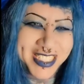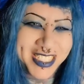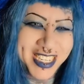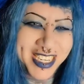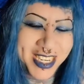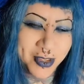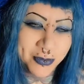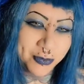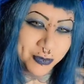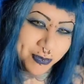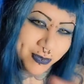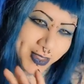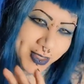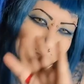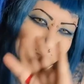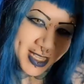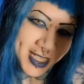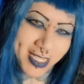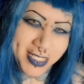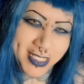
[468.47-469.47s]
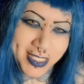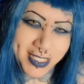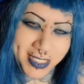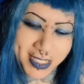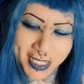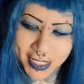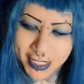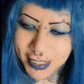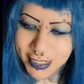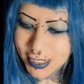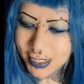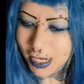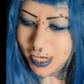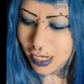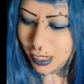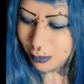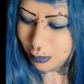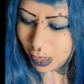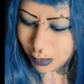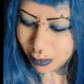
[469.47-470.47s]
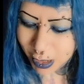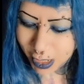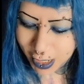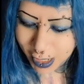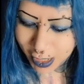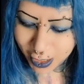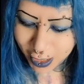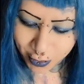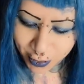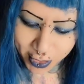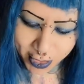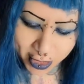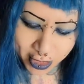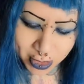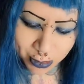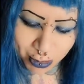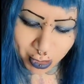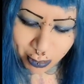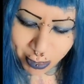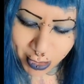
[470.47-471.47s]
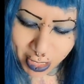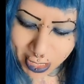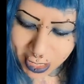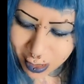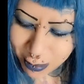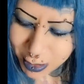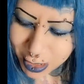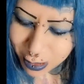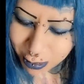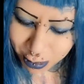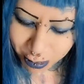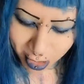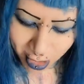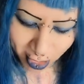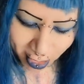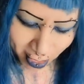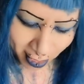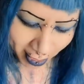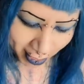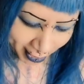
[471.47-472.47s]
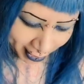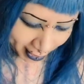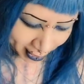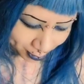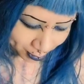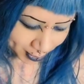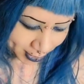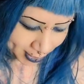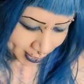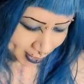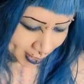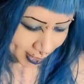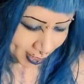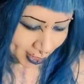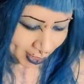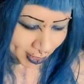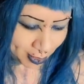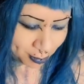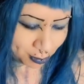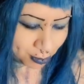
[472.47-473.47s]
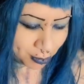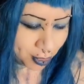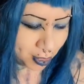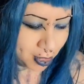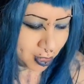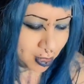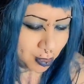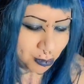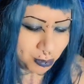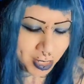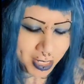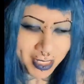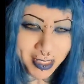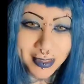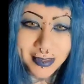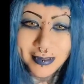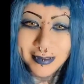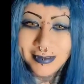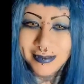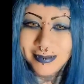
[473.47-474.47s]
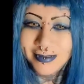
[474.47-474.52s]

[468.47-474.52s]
Alright. Until next time, bye bye. Oh, and there's my baby, Amara. Come to say hi to mommy.